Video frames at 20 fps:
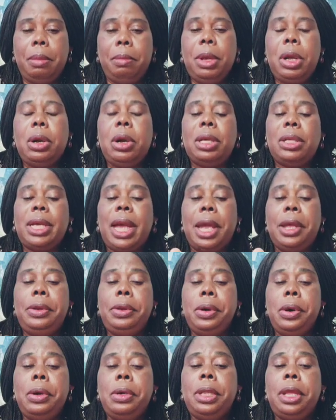Because I
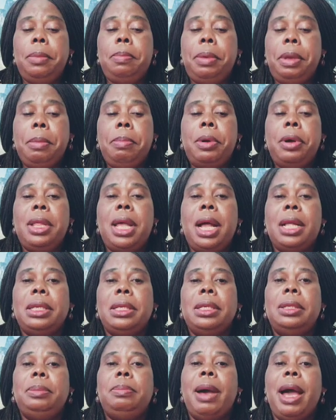know the people that
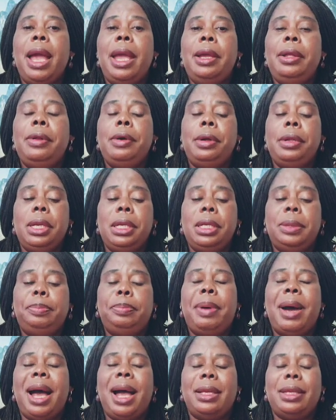is buying all these
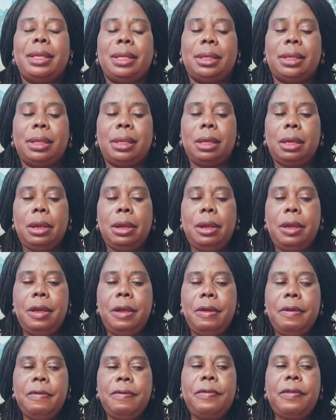parts
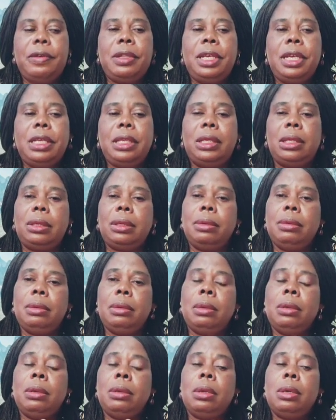from these
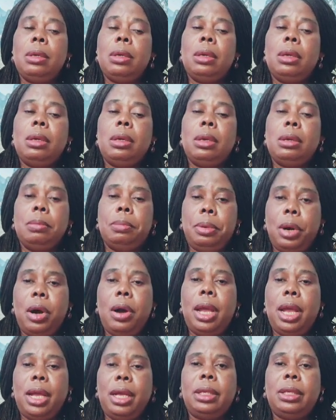
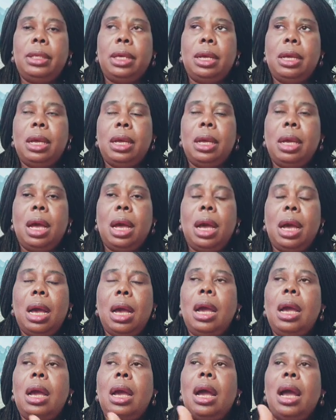boys
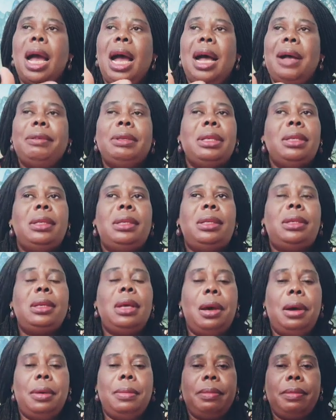are
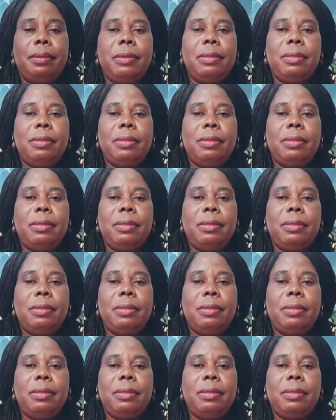some,